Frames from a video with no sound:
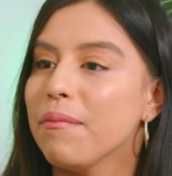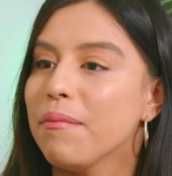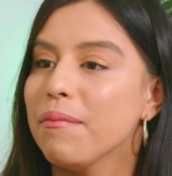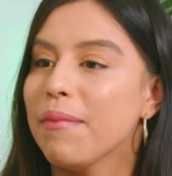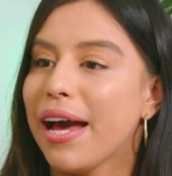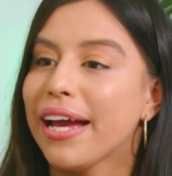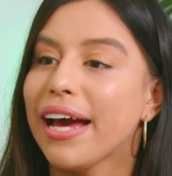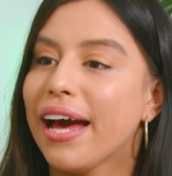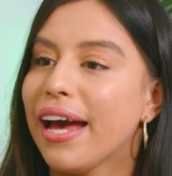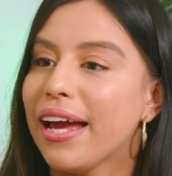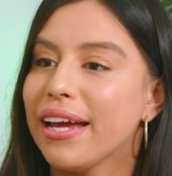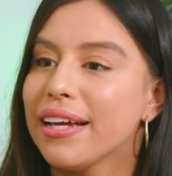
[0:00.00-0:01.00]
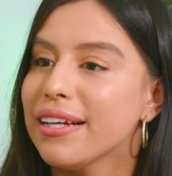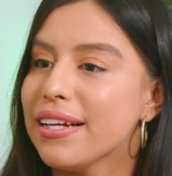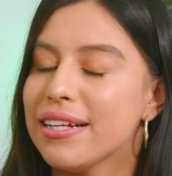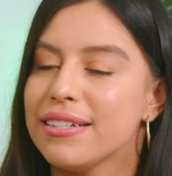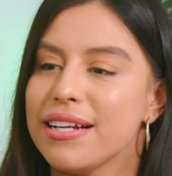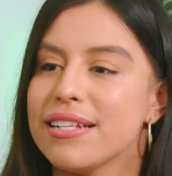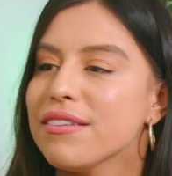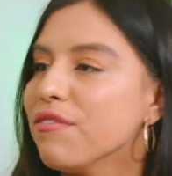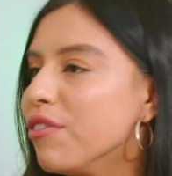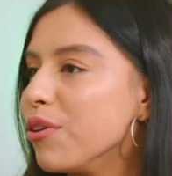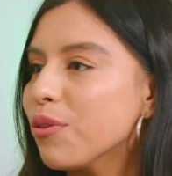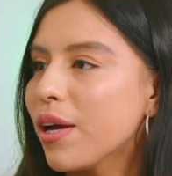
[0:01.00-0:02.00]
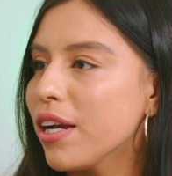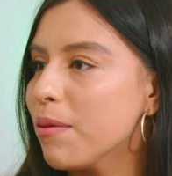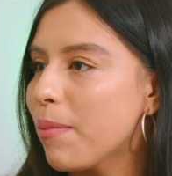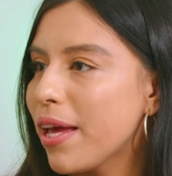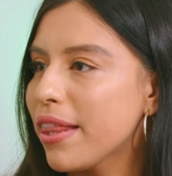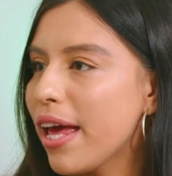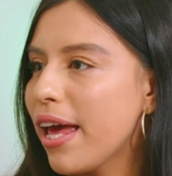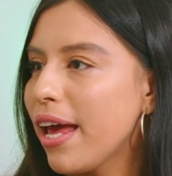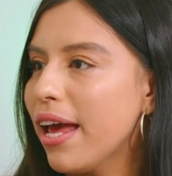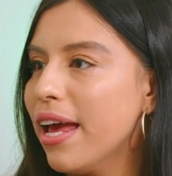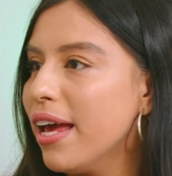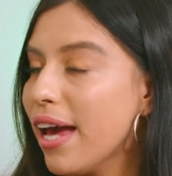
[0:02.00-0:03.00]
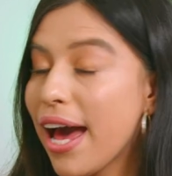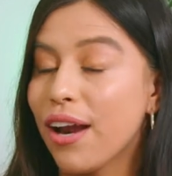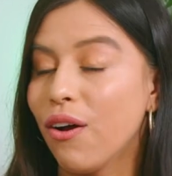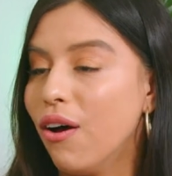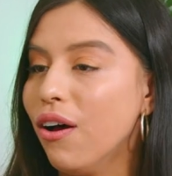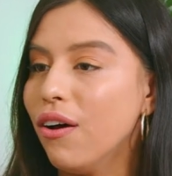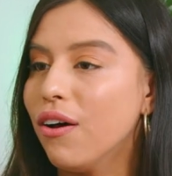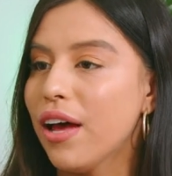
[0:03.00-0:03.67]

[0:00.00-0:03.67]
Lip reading: my guy, he doesn't feel threatened by that at all.